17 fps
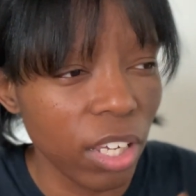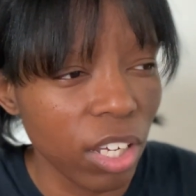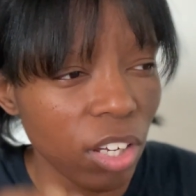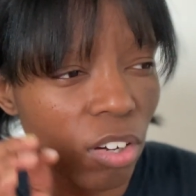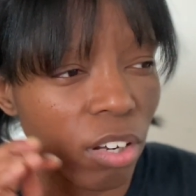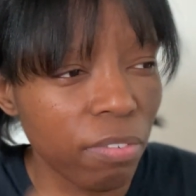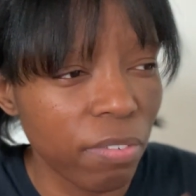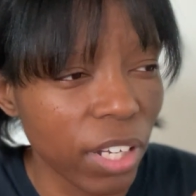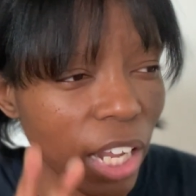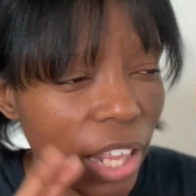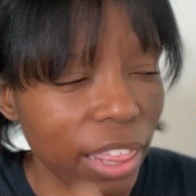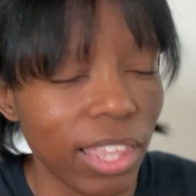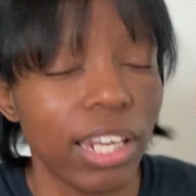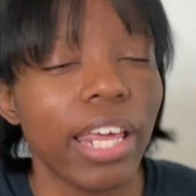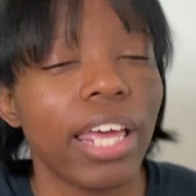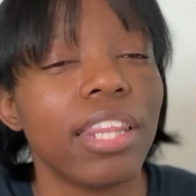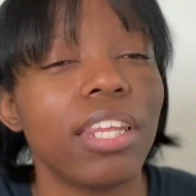He good for
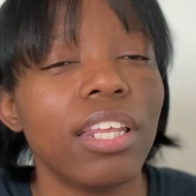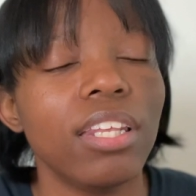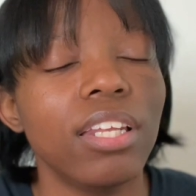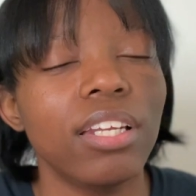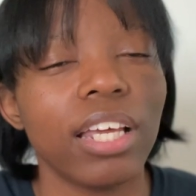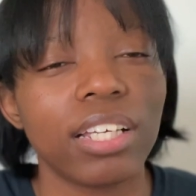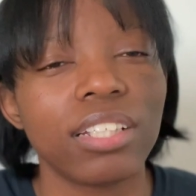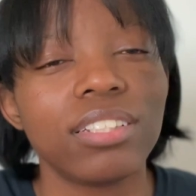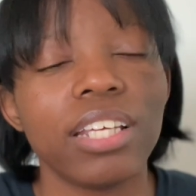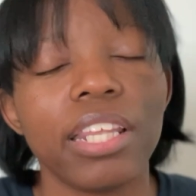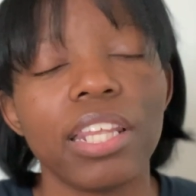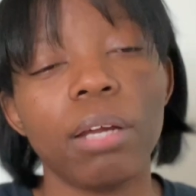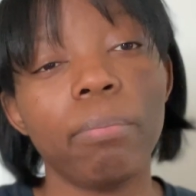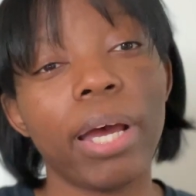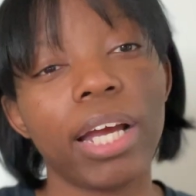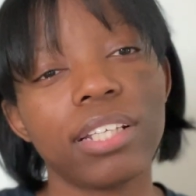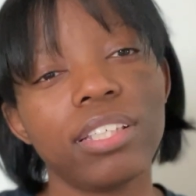nothing. And then the next day they're
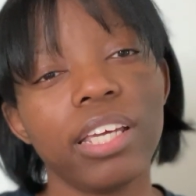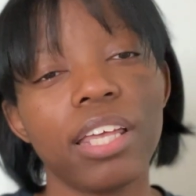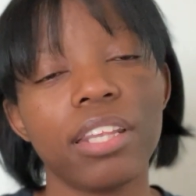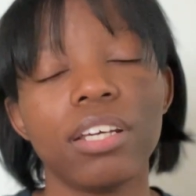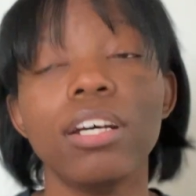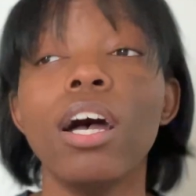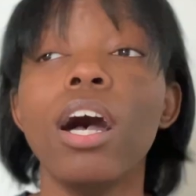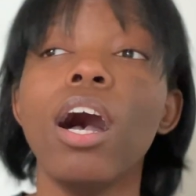back together.